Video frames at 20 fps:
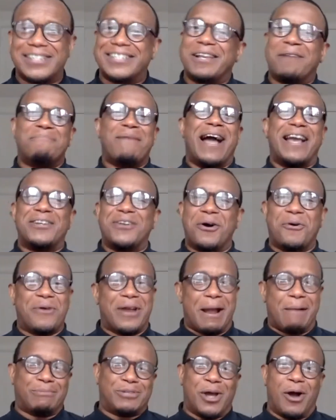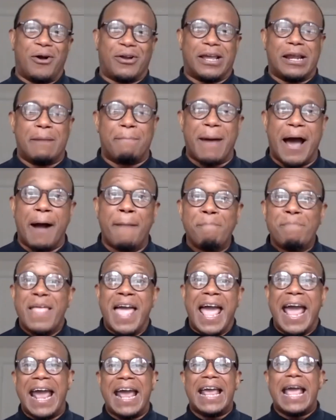Somebody know what I'm talking about.
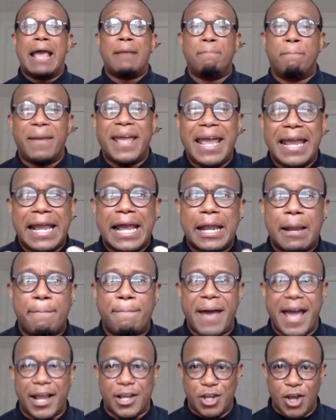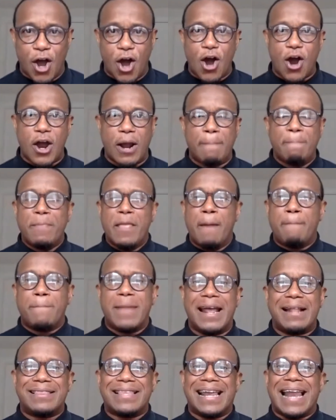And being in the backyard
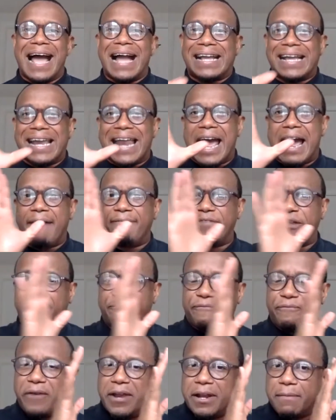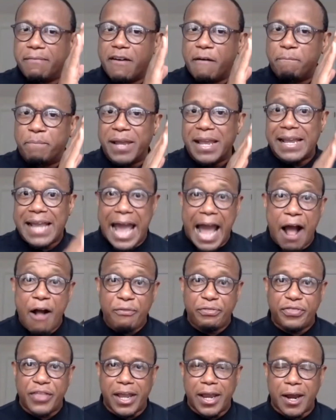meant that I could have the freedom of being out
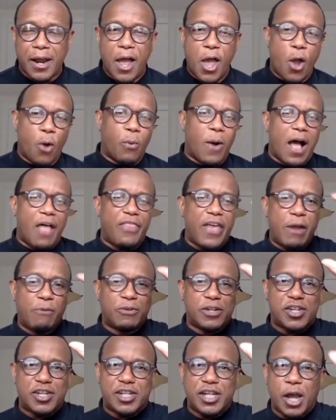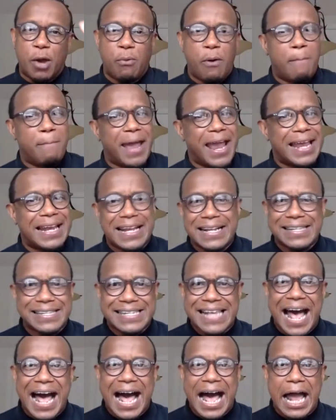there while they would still remain
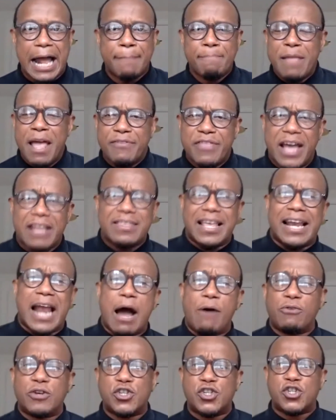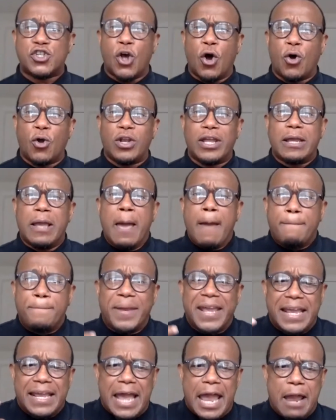inside. That I was solely
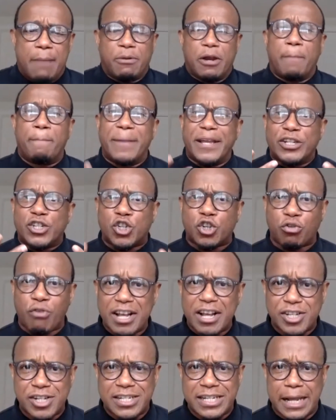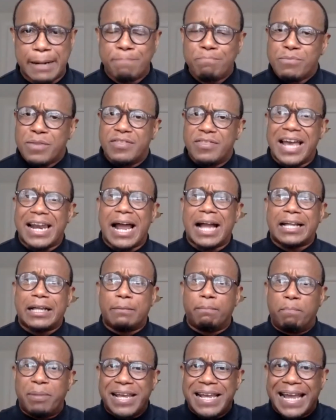being able to be trusted, that I
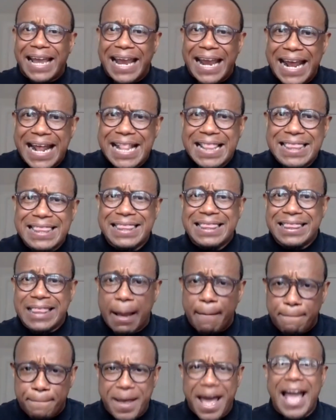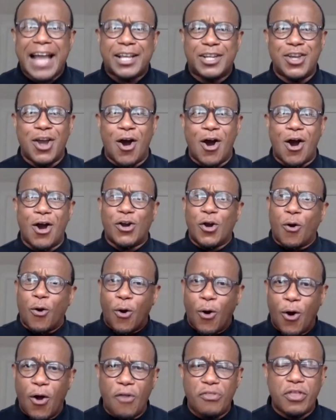could be in the backyard or
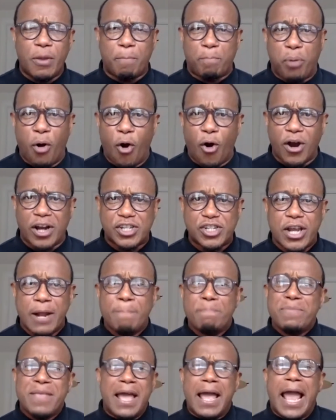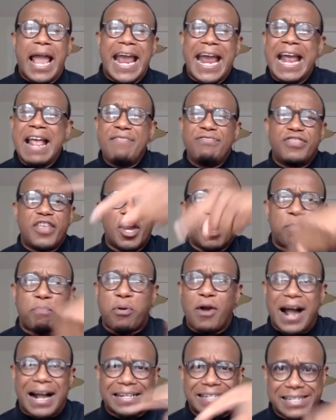on the porch in their
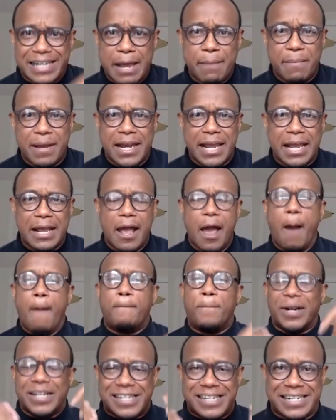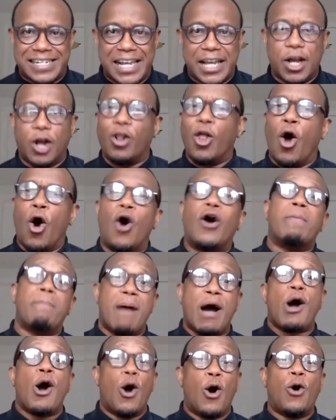proximity, but still on
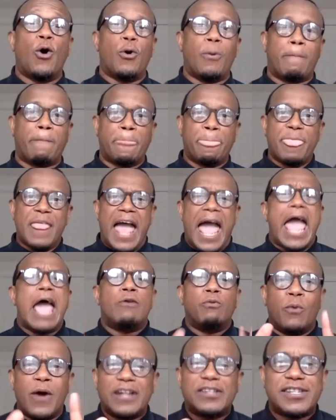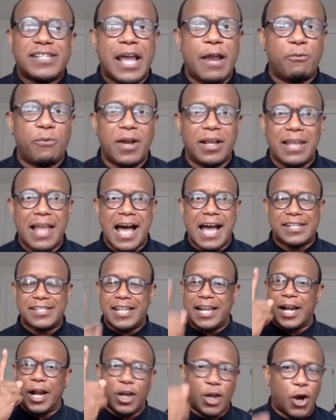my own. And once they realized
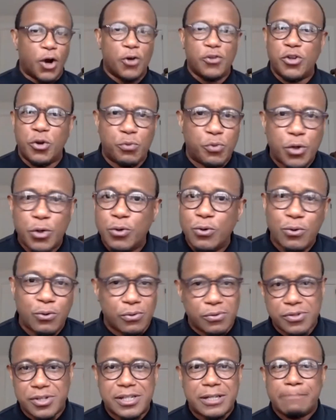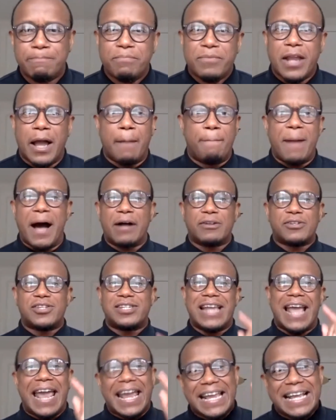that I learned the rules about
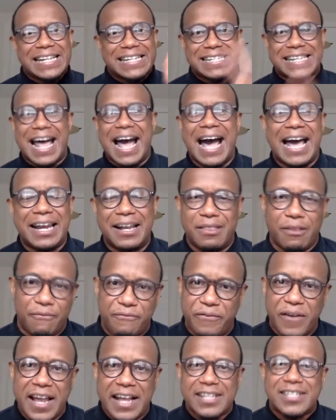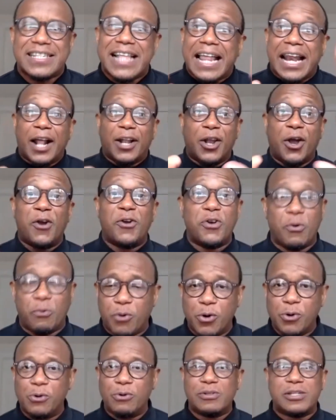staying inside of the fence, that I learned the
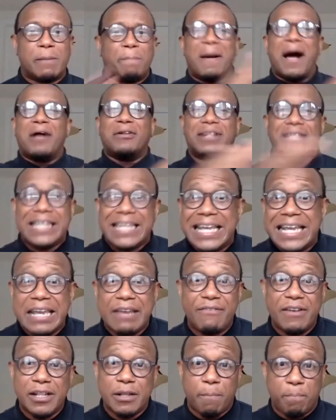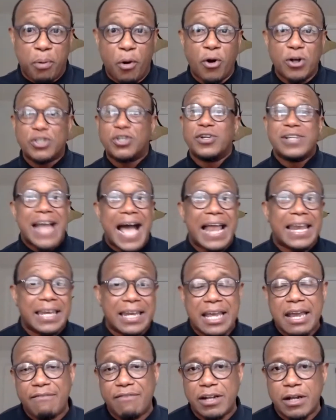rules about leaving the porch or not
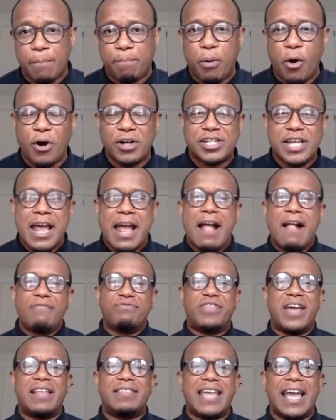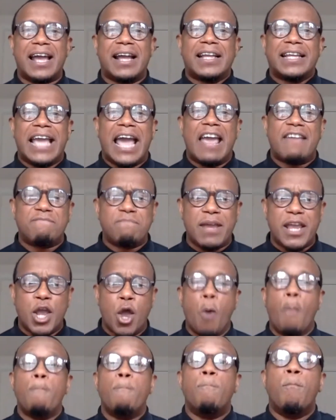leaving the porch, then they gave me
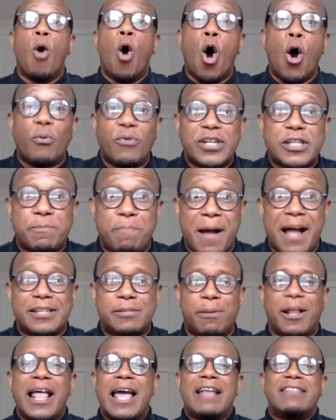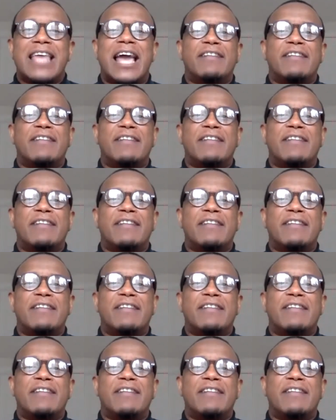more responsibility.